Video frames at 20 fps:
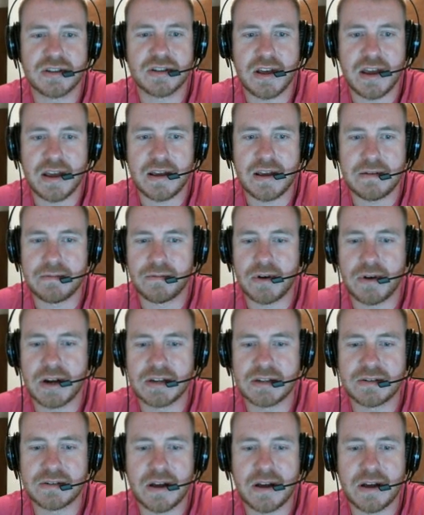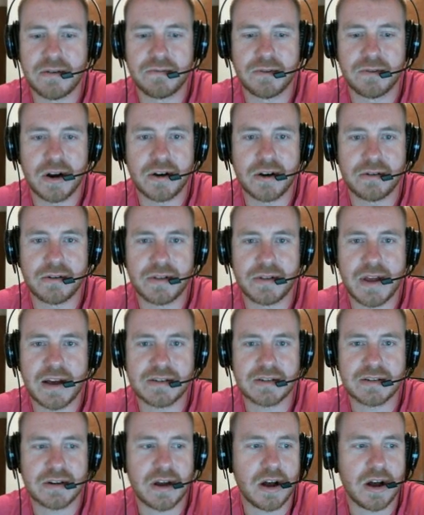They've raised over
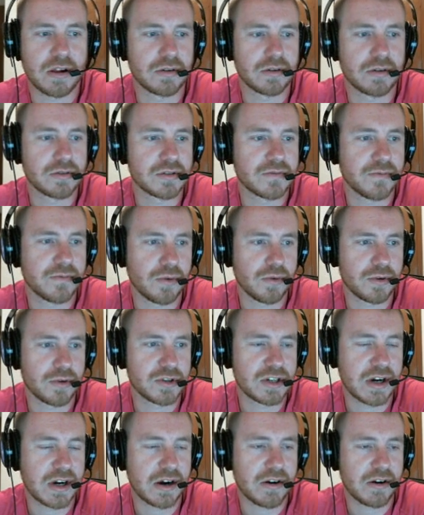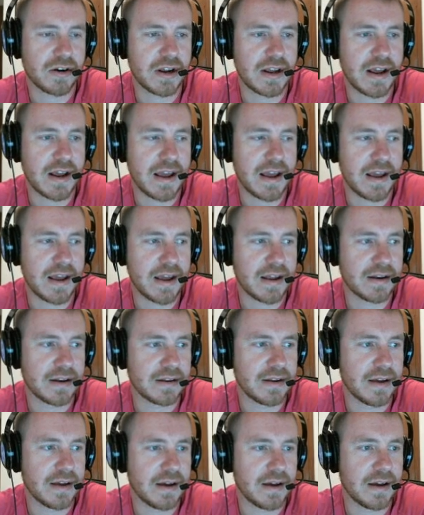$100,000 for charity, and